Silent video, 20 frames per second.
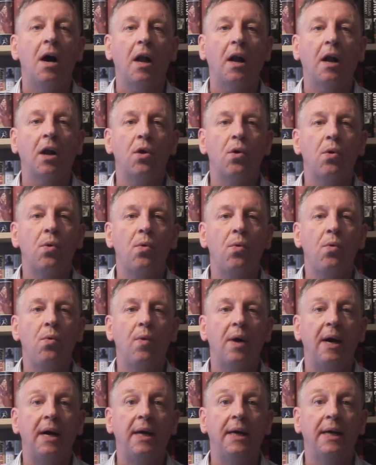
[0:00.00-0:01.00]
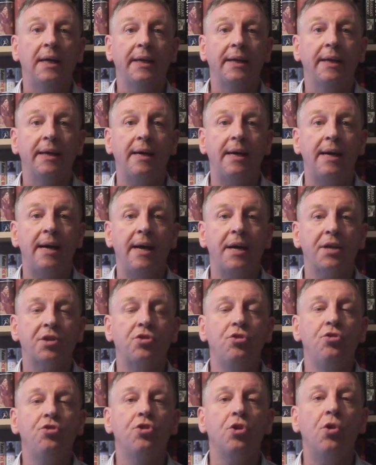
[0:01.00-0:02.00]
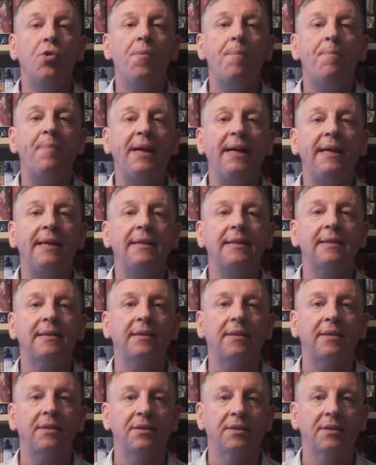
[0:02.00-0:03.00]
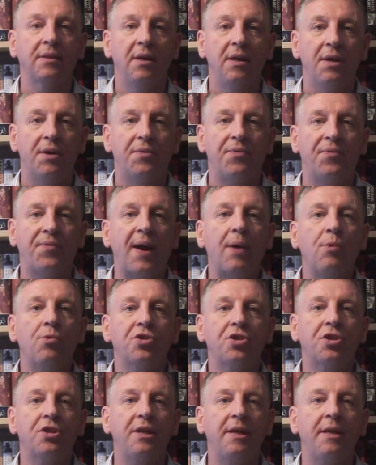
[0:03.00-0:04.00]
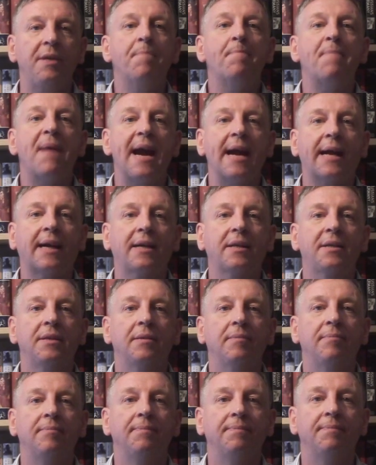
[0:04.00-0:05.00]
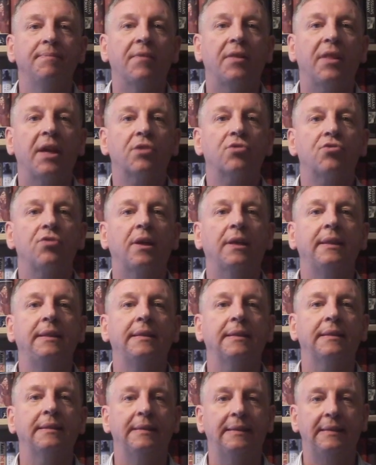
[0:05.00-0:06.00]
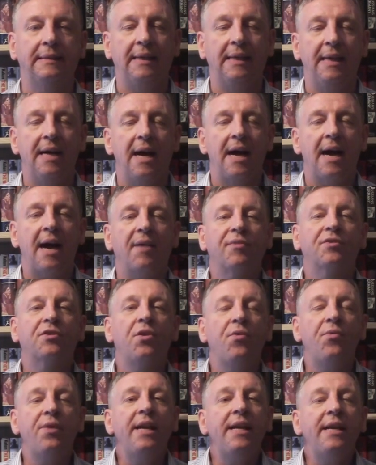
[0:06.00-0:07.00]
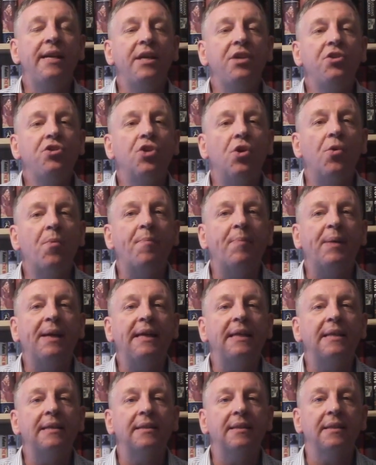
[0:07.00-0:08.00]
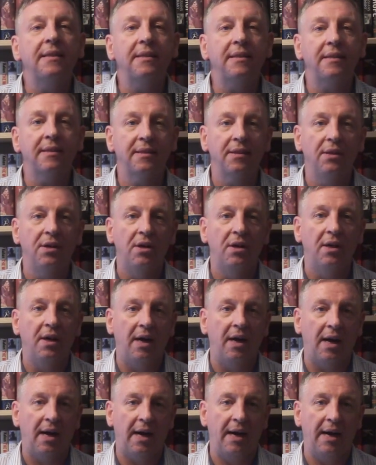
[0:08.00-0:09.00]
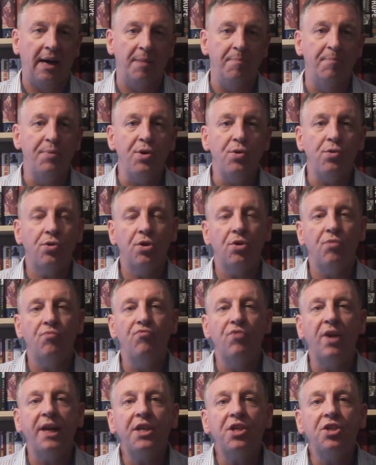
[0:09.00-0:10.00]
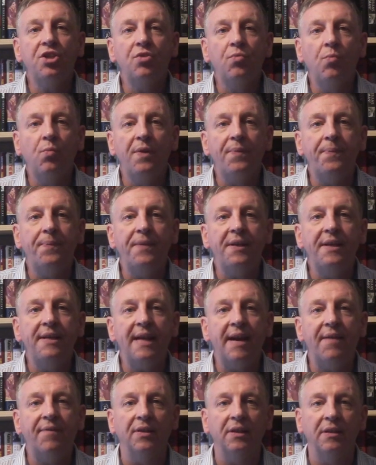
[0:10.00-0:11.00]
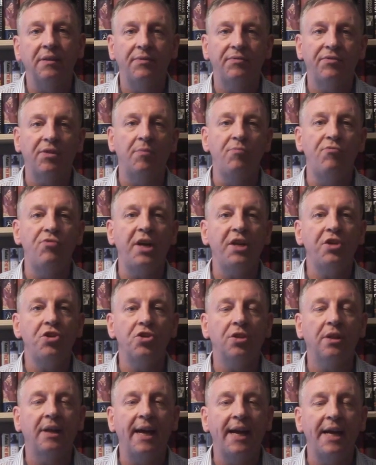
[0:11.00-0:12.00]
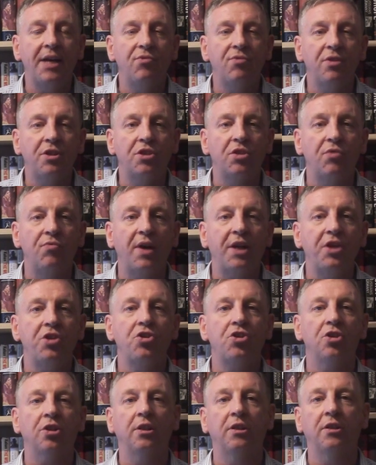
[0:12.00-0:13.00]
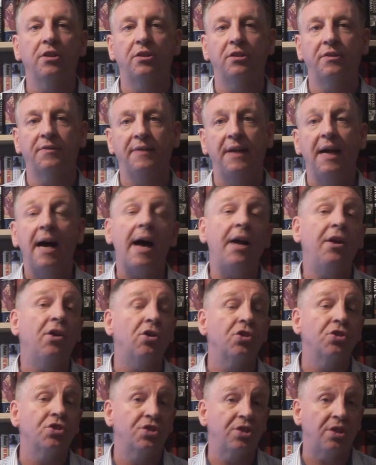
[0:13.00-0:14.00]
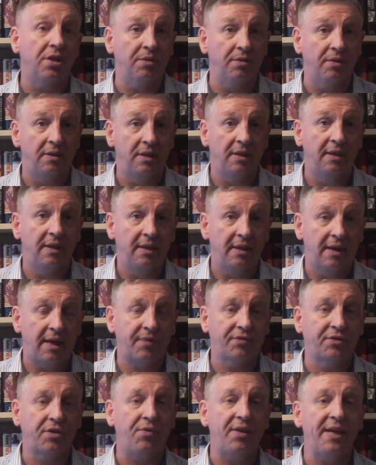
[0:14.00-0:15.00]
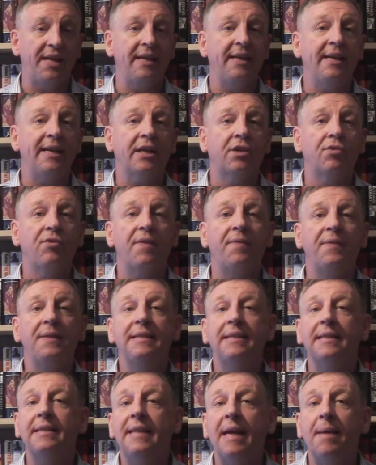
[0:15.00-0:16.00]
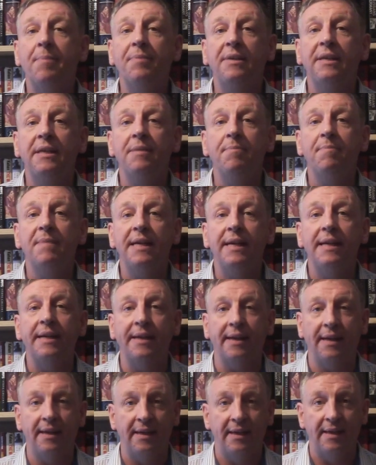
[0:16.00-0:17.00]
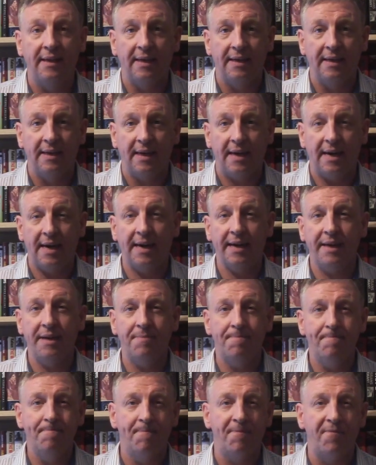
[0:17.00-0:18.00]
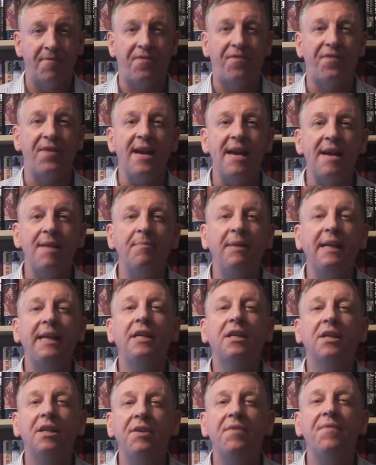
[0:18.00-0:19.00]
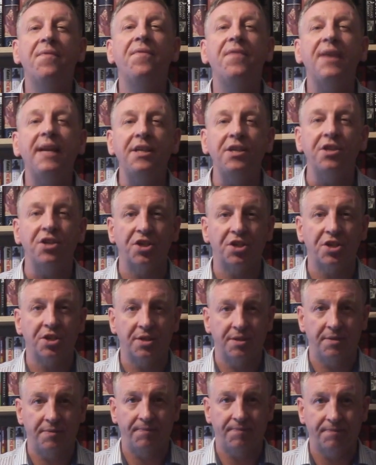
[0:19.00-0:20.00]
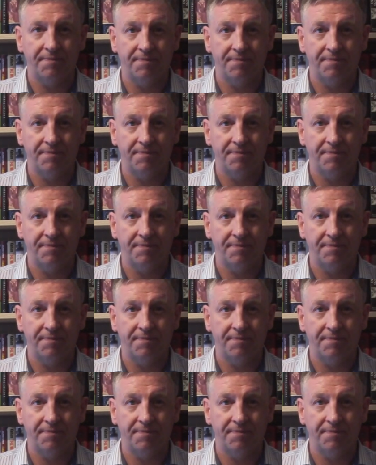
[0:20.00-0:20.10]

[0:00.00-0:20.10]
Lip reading: Hello, yes, Joe Pearce's Faustian Pact. That's right. After reading Joe Pearce's book, Race with the Devil, From Racial Hatred to Racial Love, and also after reading Nick Griffin's Attempted Murder, I am firmly convinced